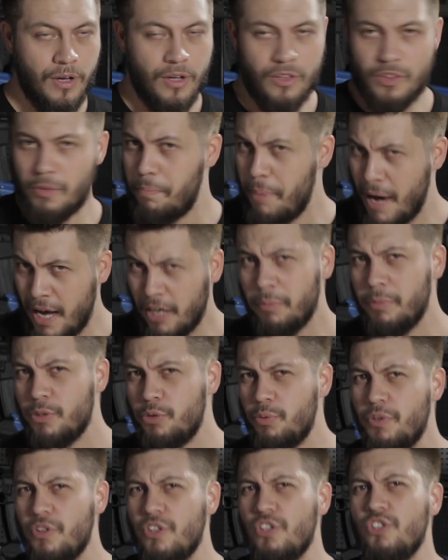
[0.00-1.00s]
The battle
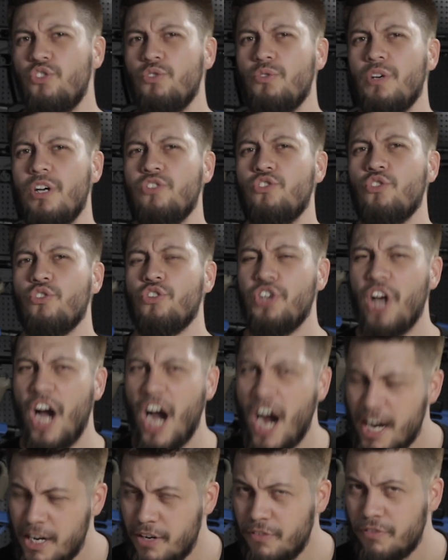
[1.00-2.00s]
between these two guns are
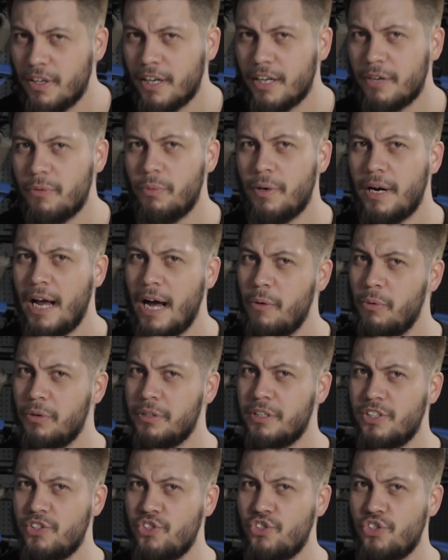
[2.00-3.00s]
kind of like what I
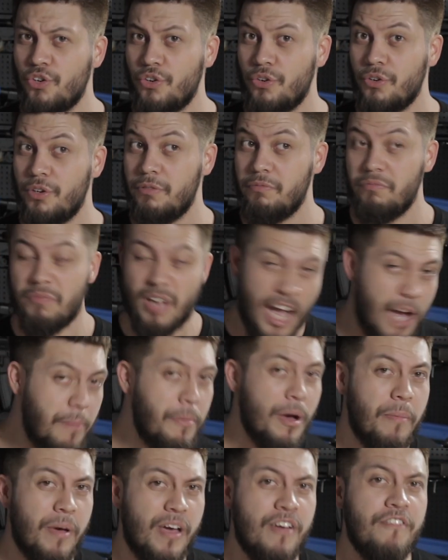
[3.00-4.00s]
would consider an
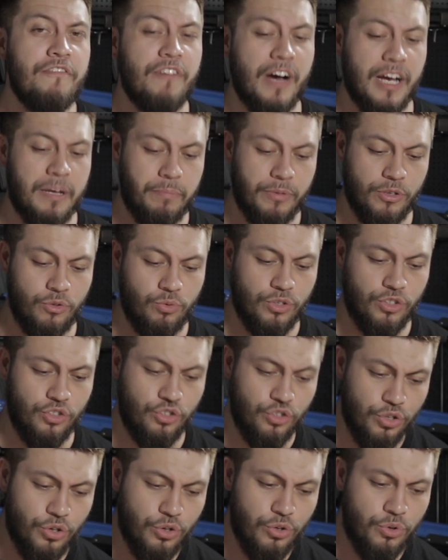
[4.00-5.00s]
MMA fight between
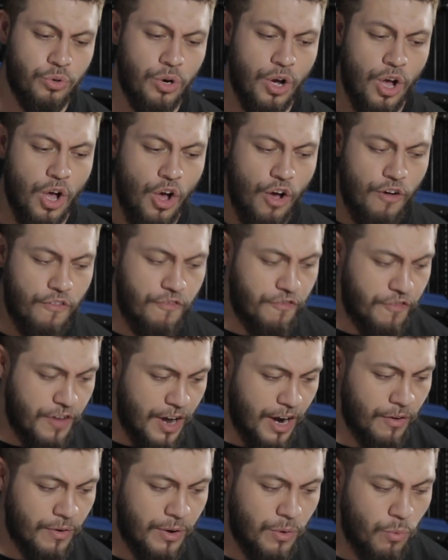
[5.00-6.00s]
two
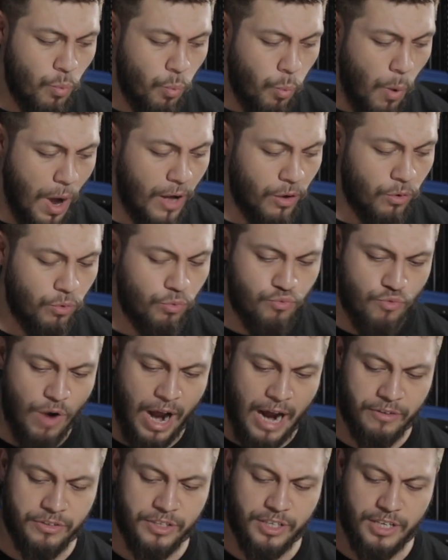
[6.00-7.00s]
very
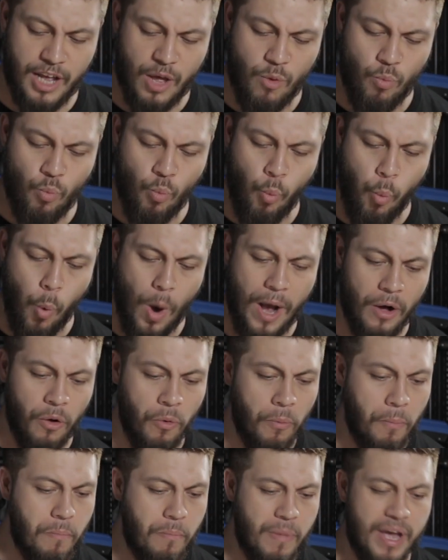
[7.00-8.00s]
well-rounded and
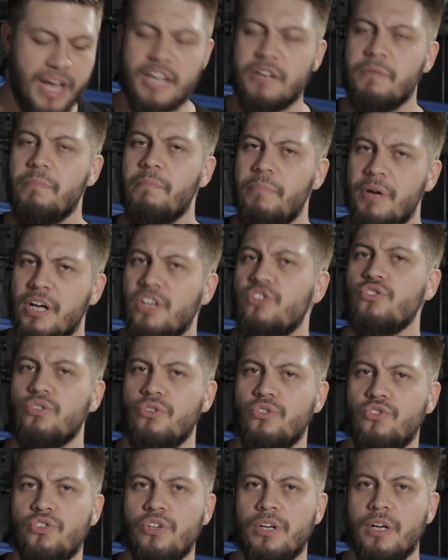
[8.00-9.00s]
well-made
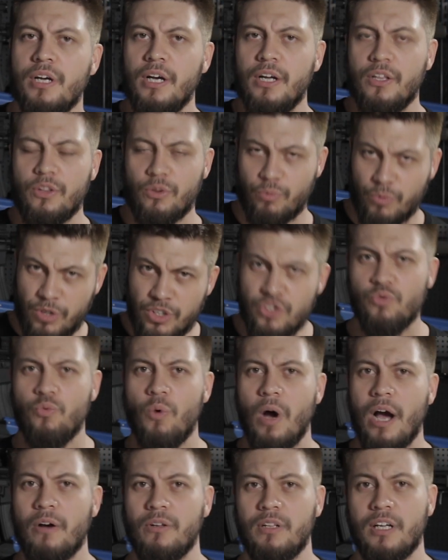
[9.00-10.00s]
pistols. The reason
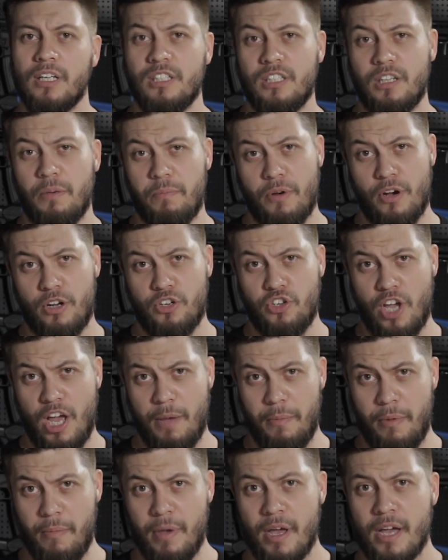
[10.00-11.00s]
why I would like to compare it to
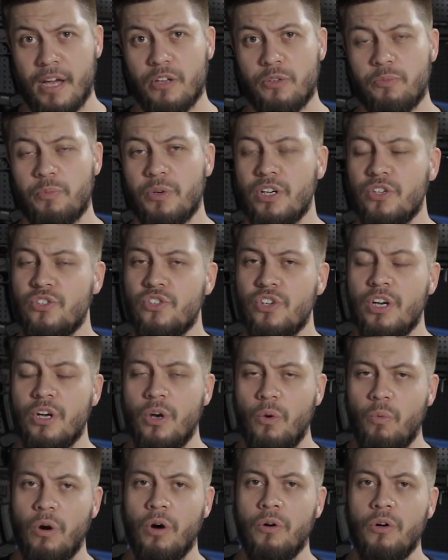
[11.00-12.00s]
MMA is because,
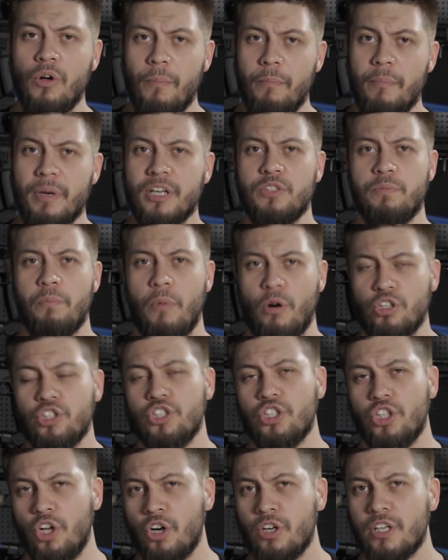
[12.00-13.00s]
well, mixed
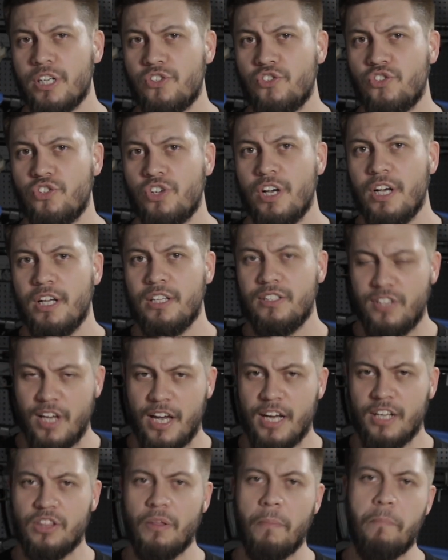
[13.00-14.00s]
martial artists
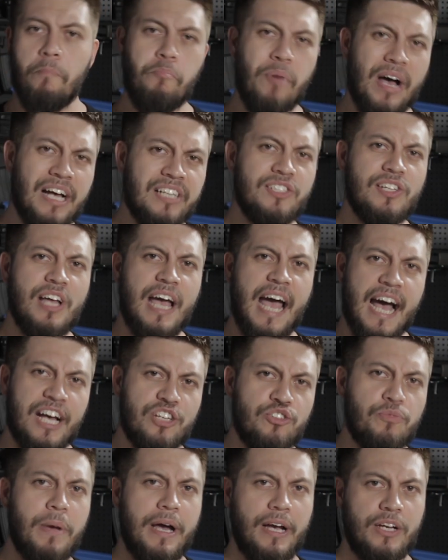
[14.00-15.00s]
take the best
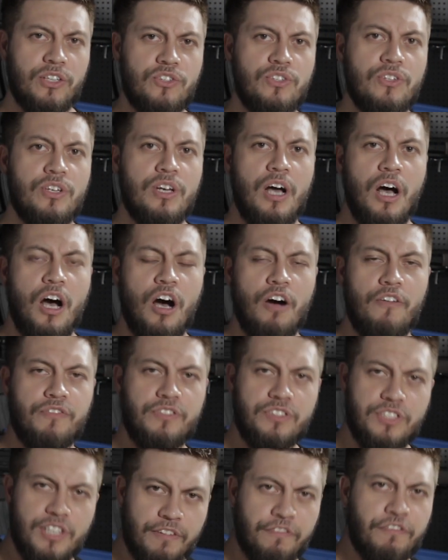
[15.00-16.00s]
aspects
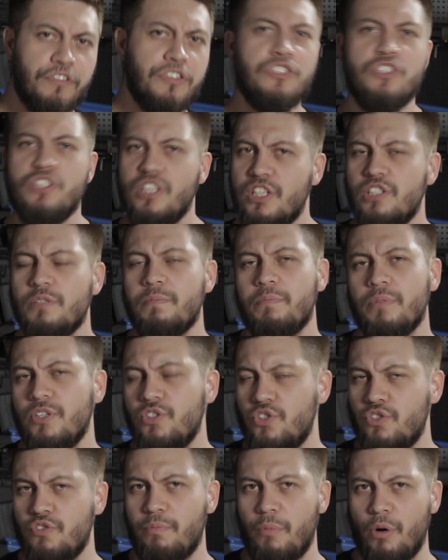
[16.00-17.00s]
of different
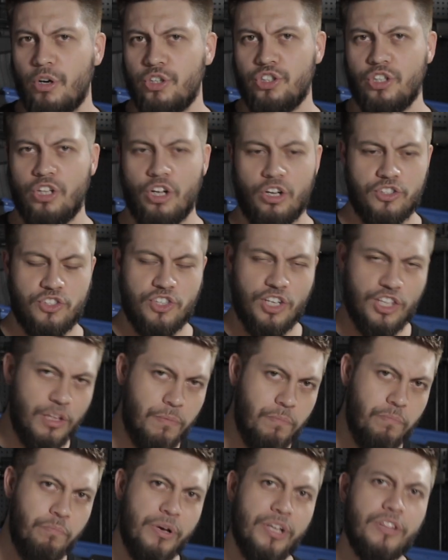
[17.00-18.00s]
disciplines of martial arts and
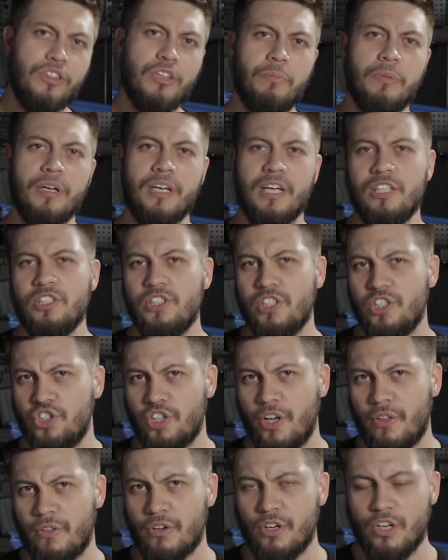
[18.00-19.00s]
they pit them against
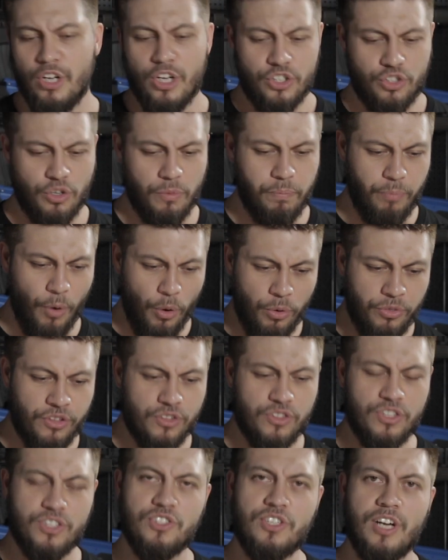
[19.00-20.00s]
each other. So both
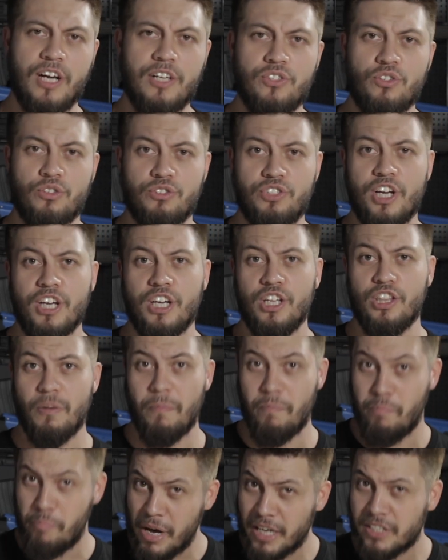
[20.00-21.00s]
of these guns are taking
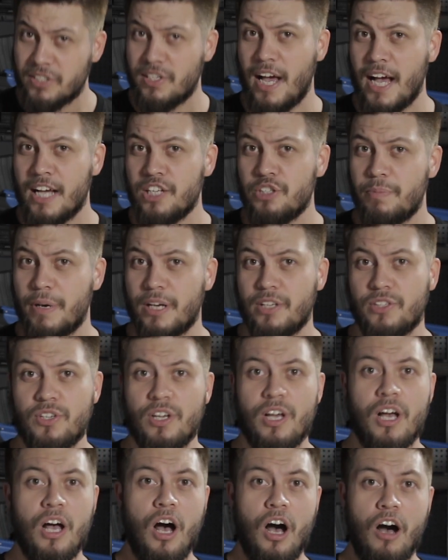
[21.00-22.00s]
the best aspects
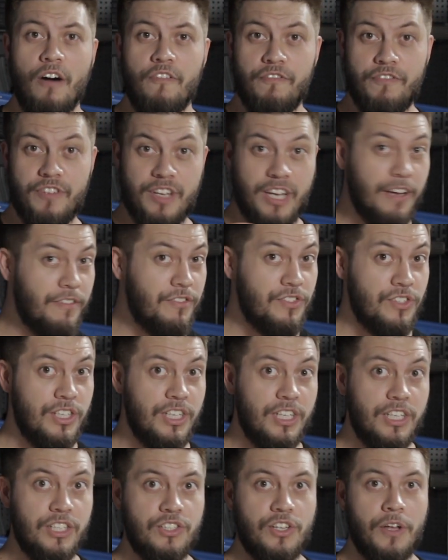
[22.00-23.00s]
of
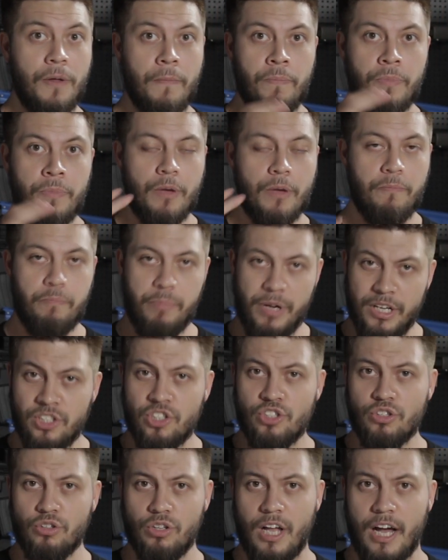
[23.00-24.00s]
VFC's
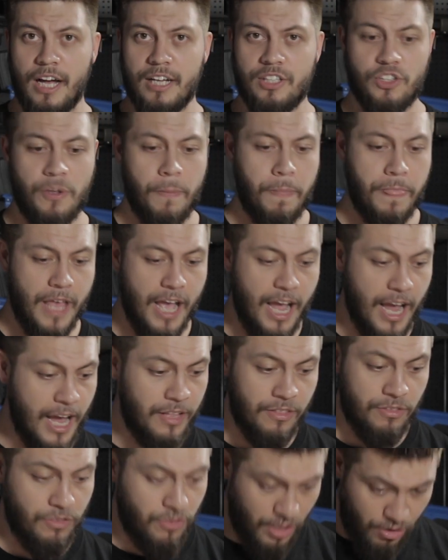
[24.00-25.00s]
pistol lines
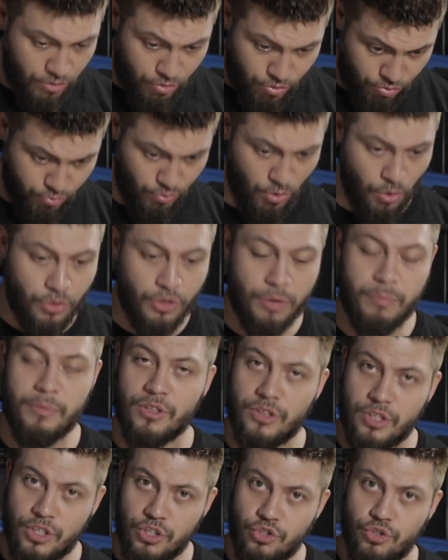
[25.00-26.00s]
and they've thrown them
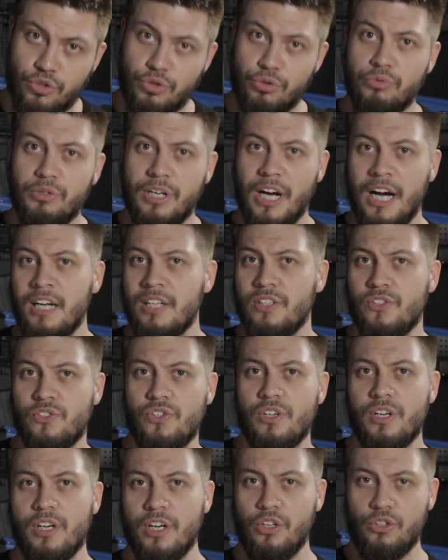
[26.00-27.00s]
in these two
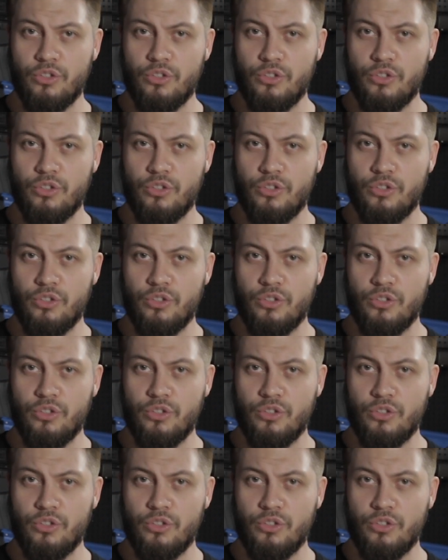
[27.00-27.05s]
guns.